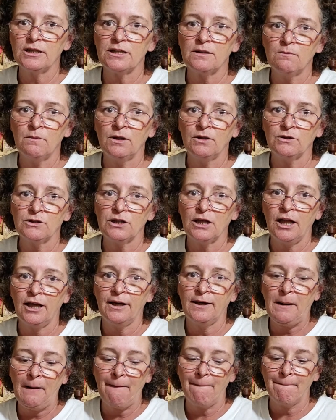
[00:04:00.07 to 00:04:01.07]
smells like.
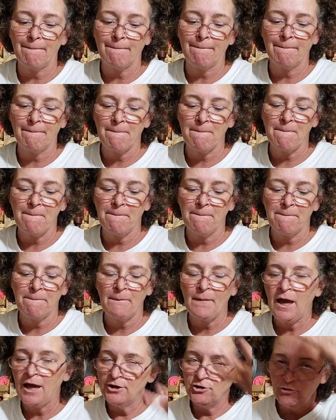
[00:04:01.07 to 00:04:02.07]

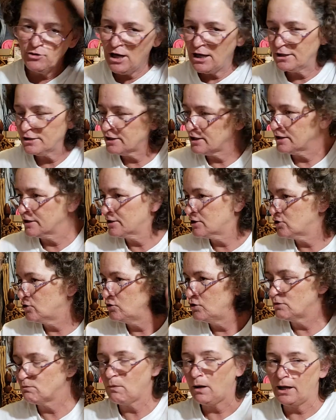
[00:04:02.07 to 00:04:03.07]
And you guys
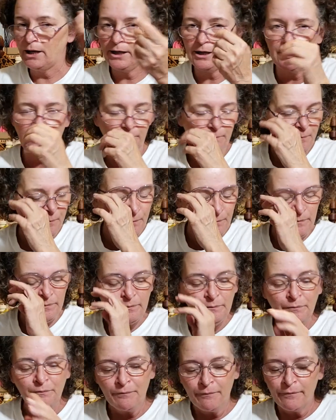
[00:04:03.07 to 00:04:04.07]
excuse my hair.
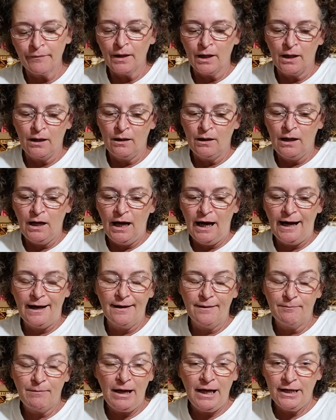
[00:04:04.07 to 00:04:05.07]

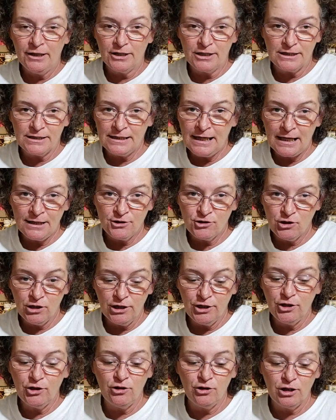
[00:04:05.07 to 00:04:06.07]
My hair is naturally
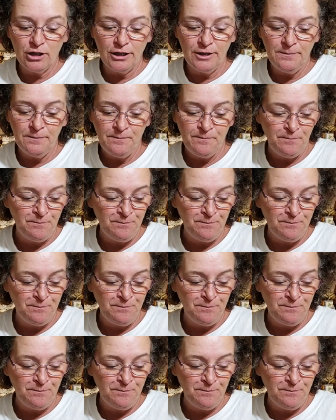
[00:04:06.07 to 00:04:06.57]
curly.